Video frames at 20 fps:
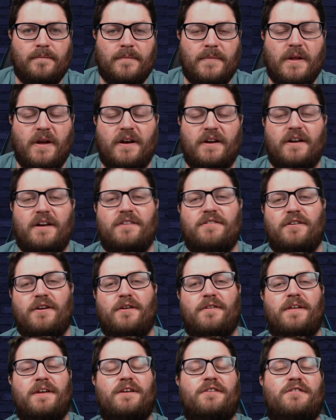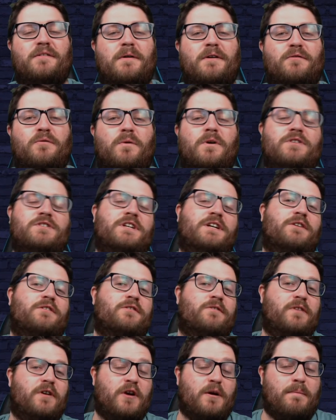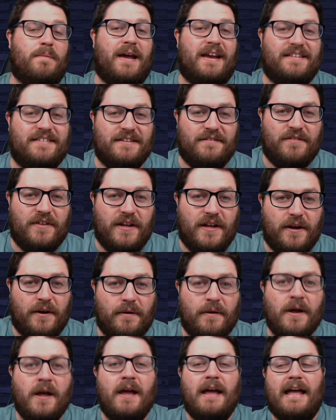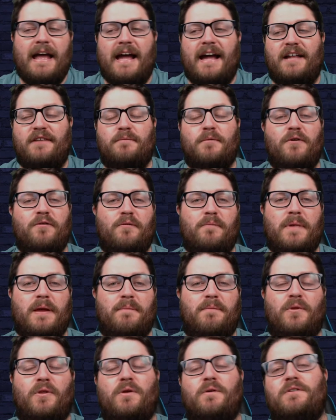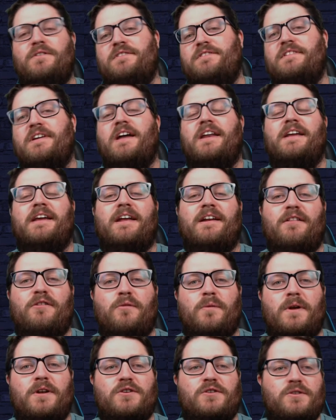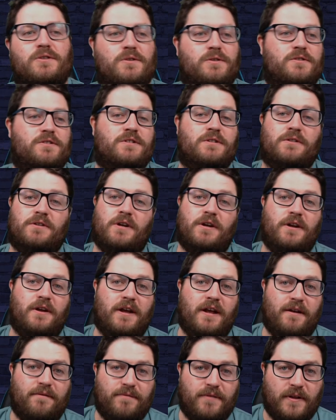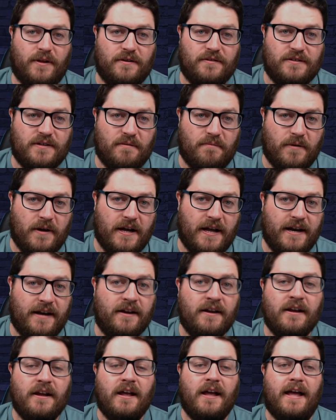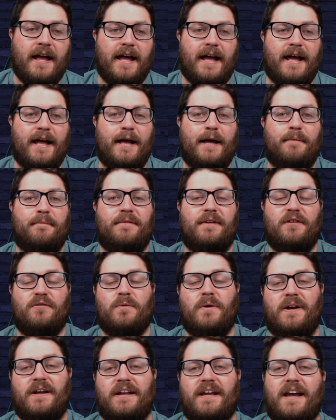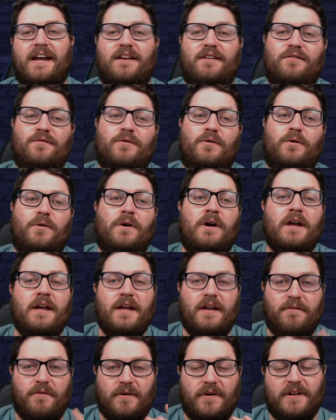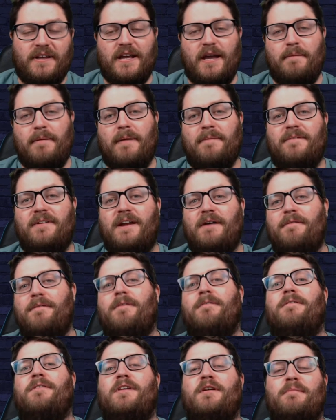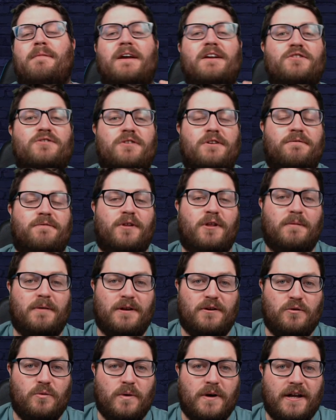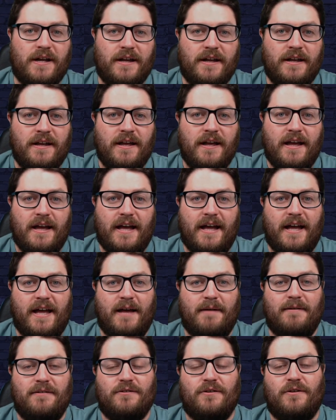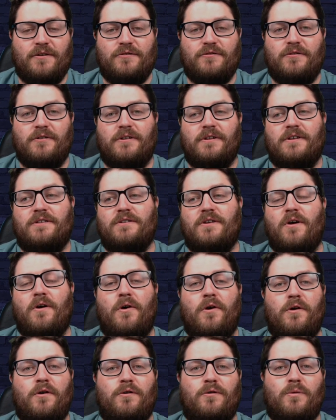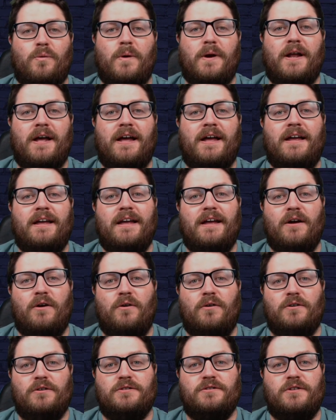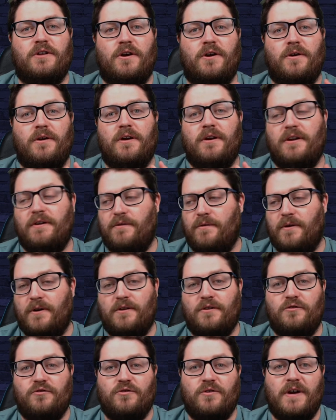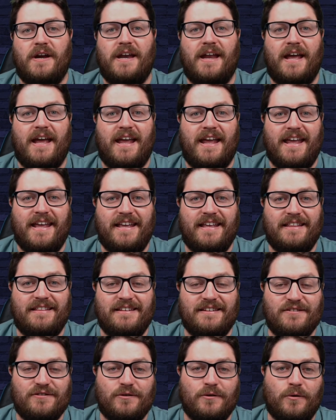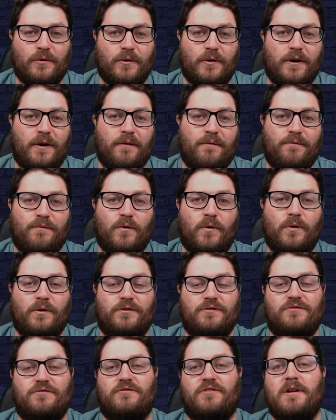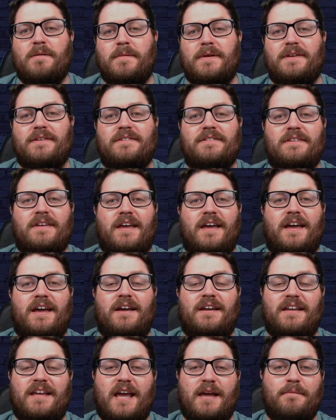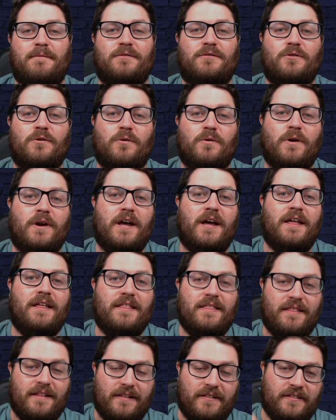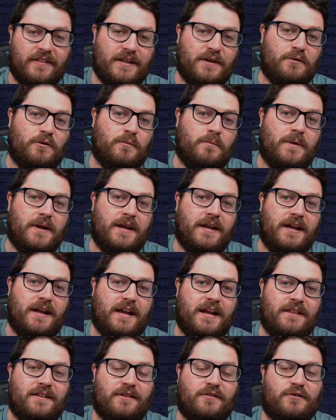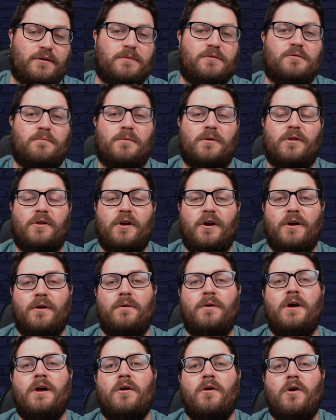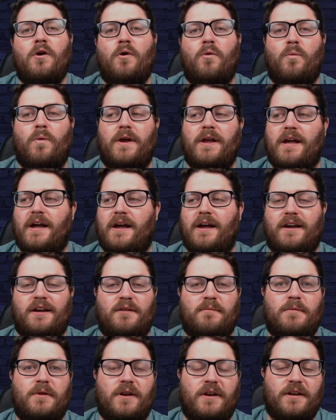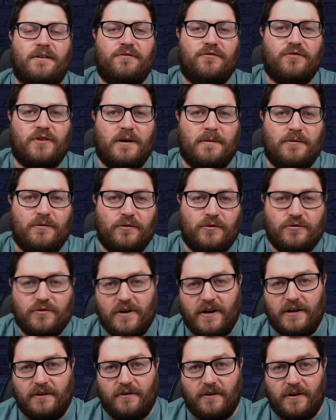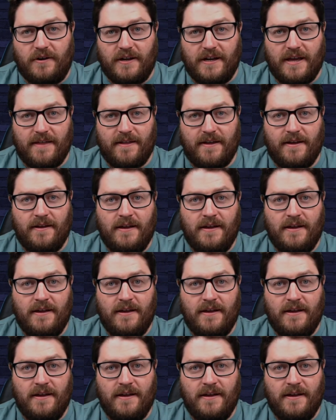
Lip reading: guys, so thank you so much for watching. It was a very basic video. It's more for people who are just starting out on Twitch who still don't know how to follow someone. So that's where it caters for. If you want to keep up to date with everything, make sure you follow my Twitter. It's OzGrillus on Twitter. Also, if you wanted to join a Discord for streamers, Gamers Corner, the link would be in the description below. We are a community of streamers all trying to grow together.